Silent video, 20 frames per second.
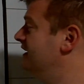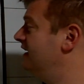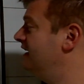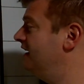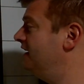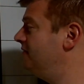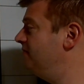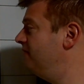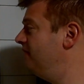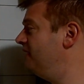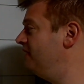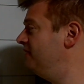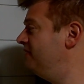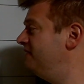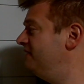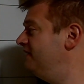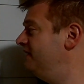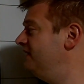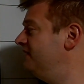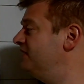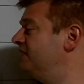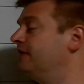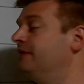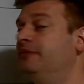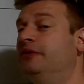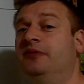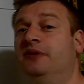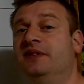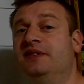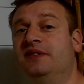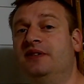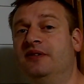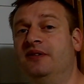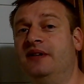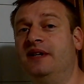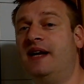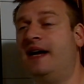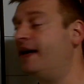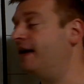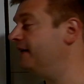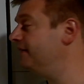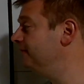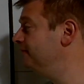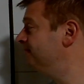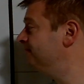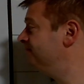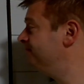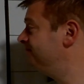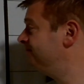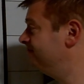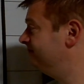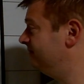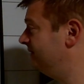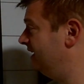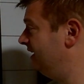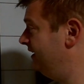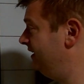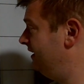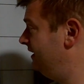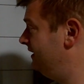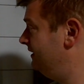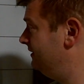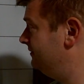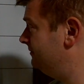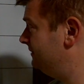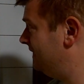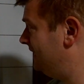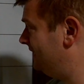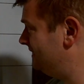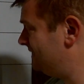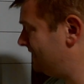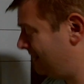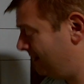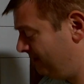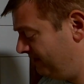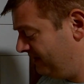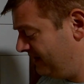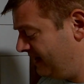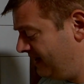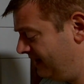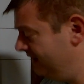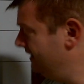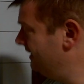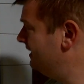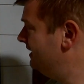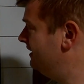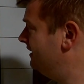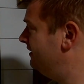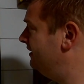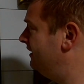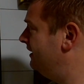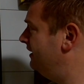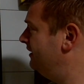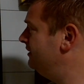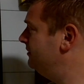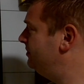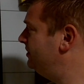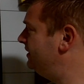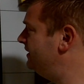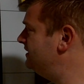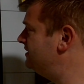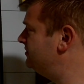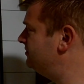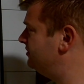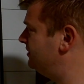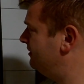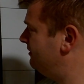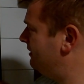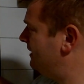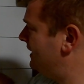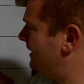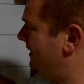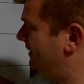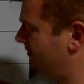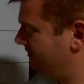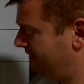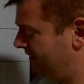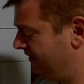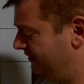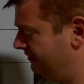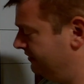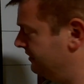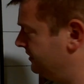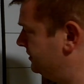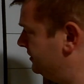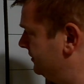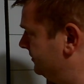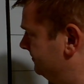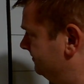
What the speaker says: and determine what's going on. And then on top of that, the other place where we're out leveraged